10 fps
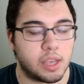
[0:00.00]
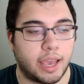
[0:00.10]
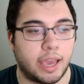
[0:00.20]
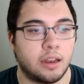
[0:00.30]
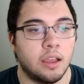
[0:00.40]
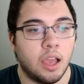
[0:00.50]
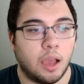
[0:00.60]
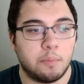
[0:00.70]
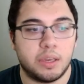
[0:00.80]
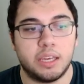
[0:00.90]
and
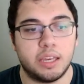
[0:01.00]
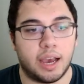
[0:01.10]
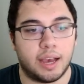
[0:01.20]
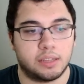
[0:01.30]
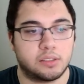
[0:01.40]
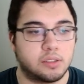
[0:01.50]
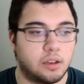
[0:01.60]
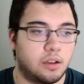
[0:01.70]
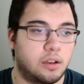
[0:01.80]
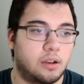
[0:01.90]
me as
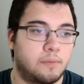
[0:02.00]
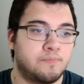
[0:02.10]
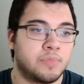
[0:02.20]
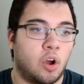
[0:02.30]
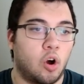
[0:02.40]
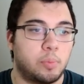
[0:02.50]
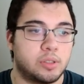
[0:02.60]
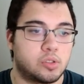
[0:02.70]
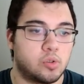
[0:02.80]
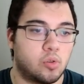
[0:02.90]
a open
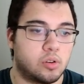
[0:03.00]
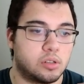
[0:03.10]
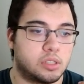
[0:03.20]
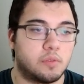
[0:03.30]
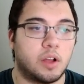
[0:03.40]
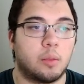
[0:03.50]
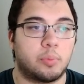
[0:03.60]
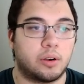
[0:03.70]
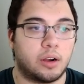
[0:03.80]
source developer,